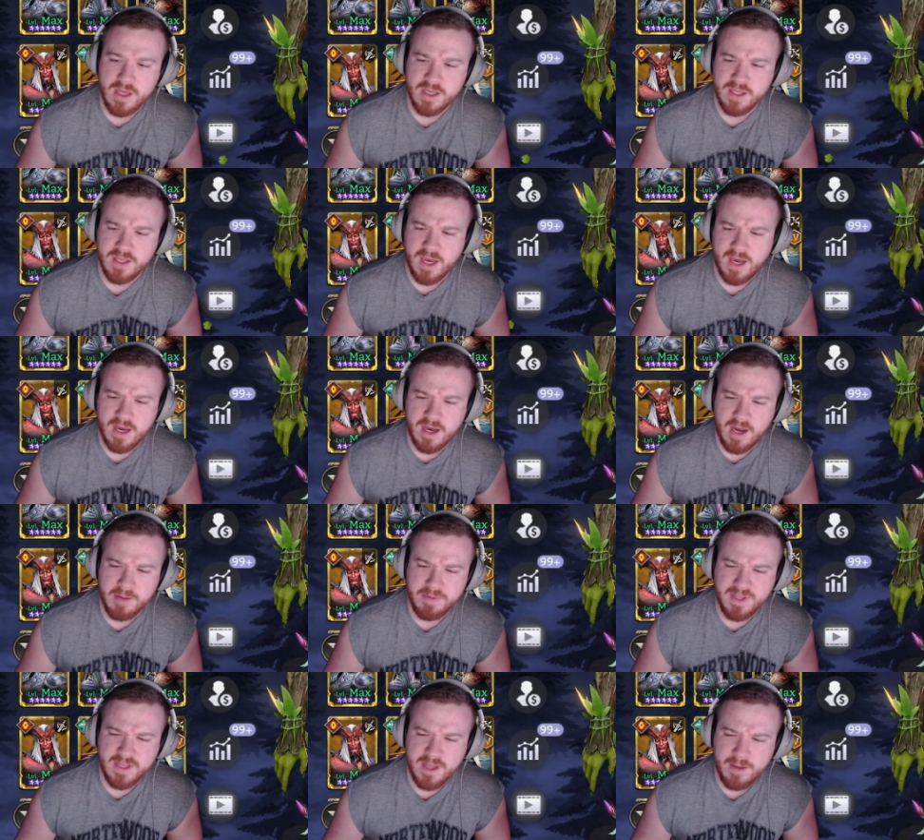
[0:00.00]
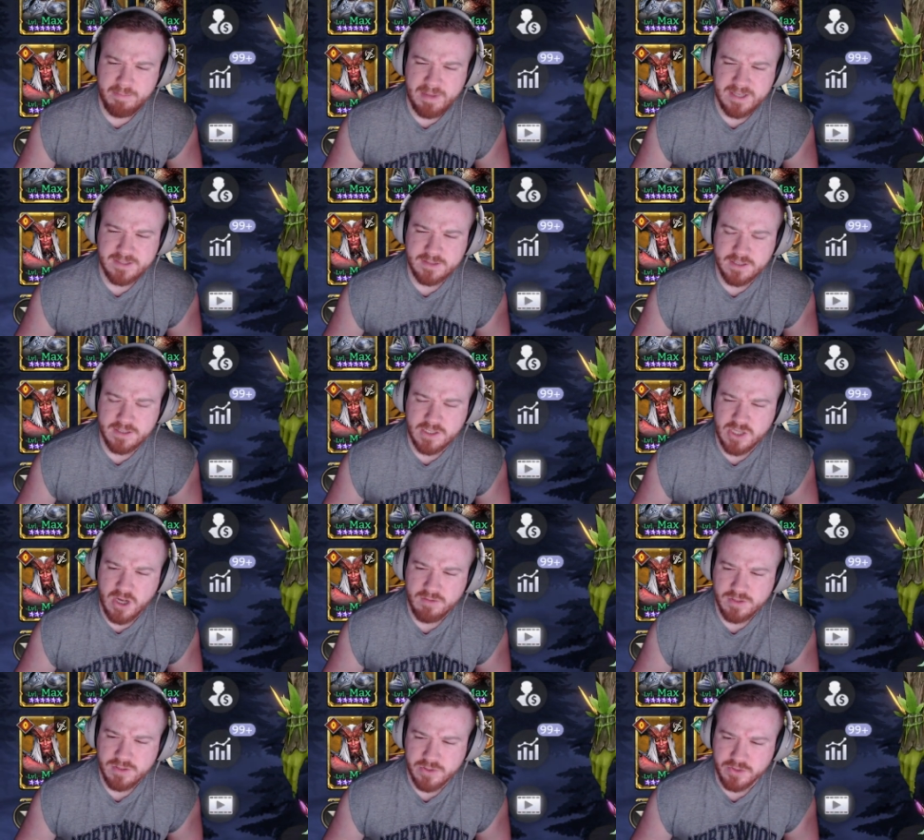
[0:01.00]
Yeah, I mean, that basically
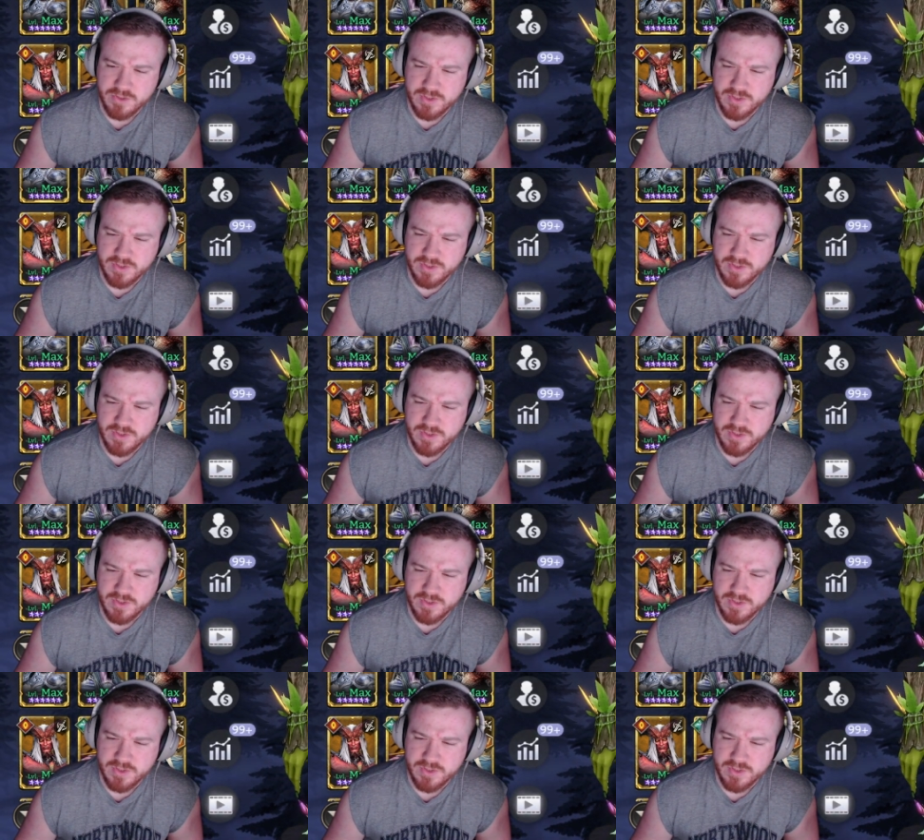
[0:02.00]
covers her